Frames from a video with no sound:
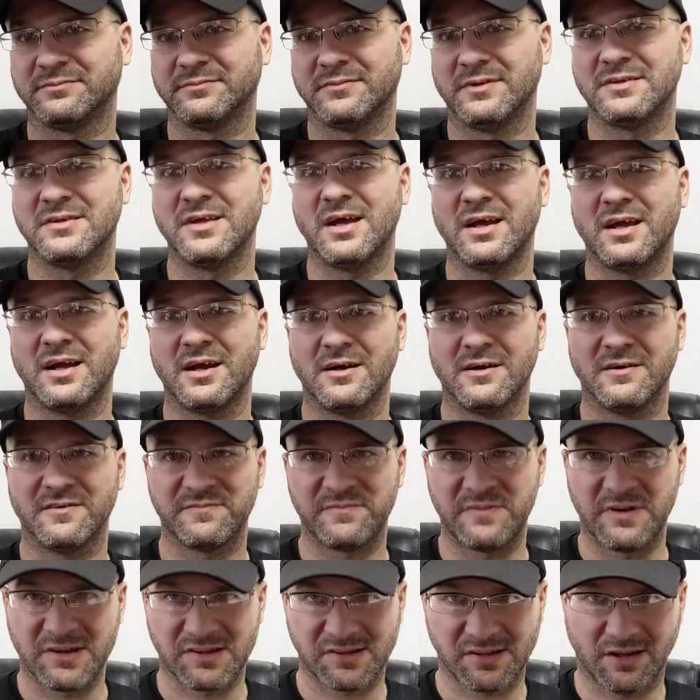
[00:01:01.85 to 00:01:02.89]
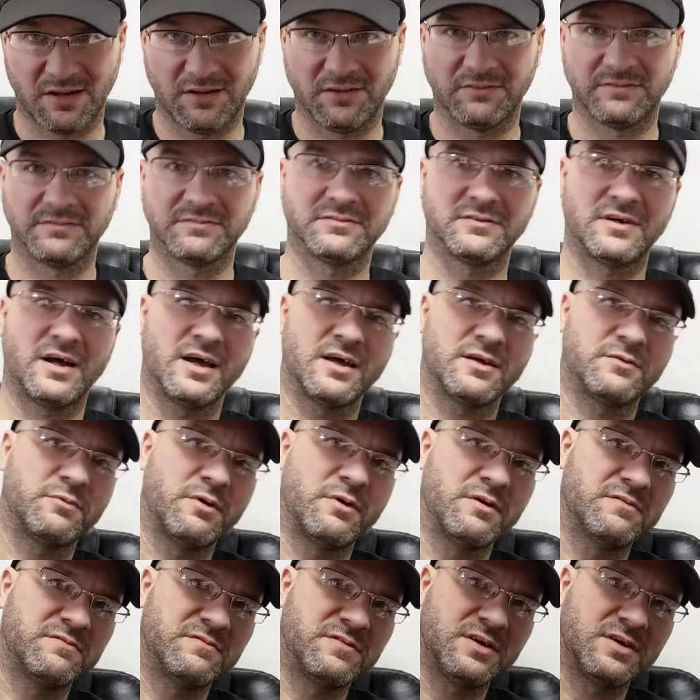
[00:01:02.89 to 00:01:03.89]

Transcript: and take care of myself. I had went